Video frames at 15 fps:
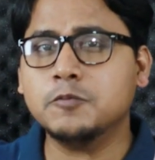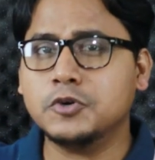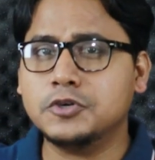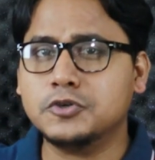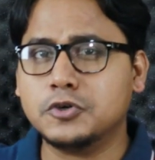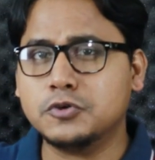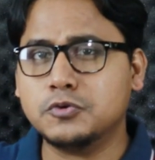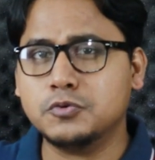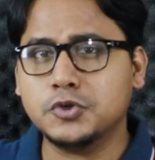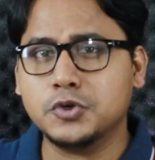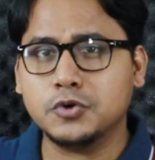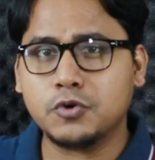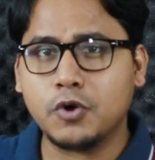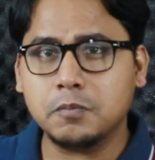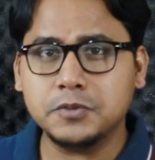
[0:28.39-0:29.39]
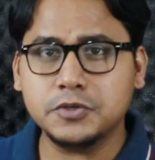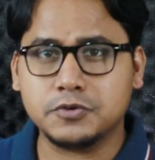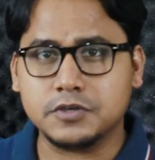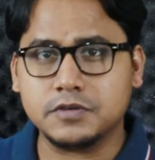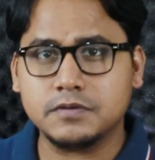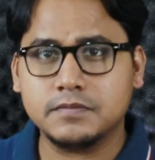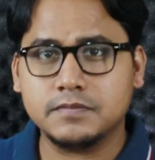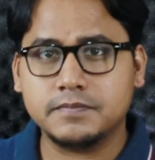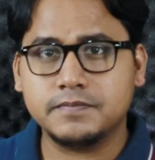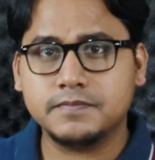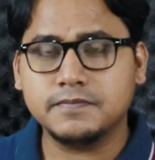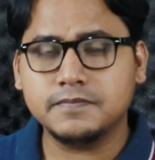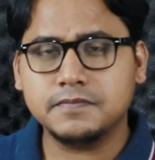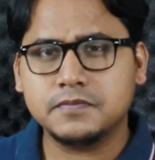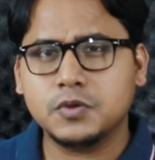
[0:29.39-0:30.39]
monitor to your computer
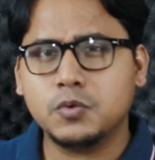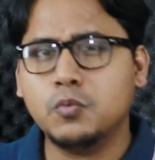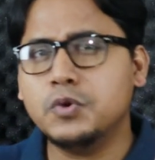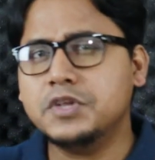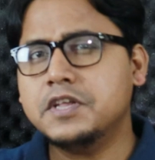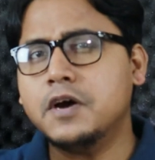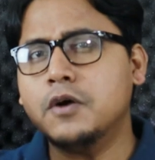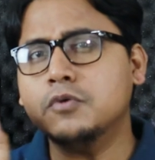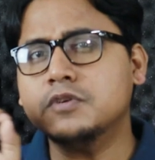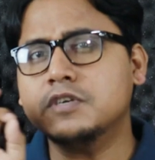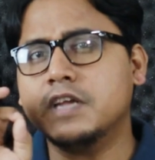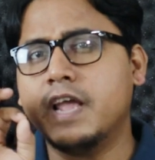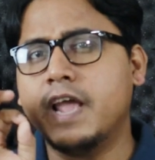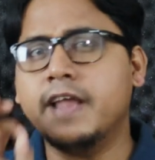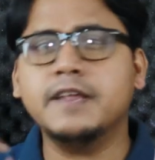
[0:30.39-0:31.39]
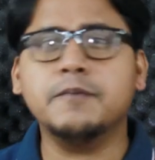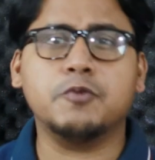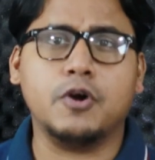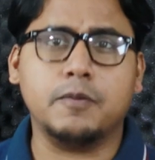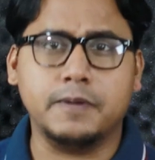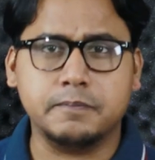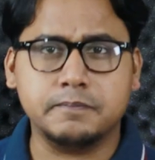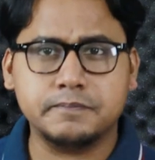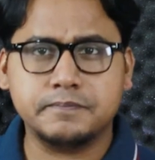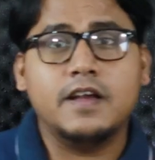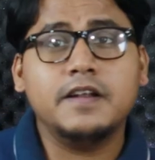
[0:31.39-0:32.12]
without any problem.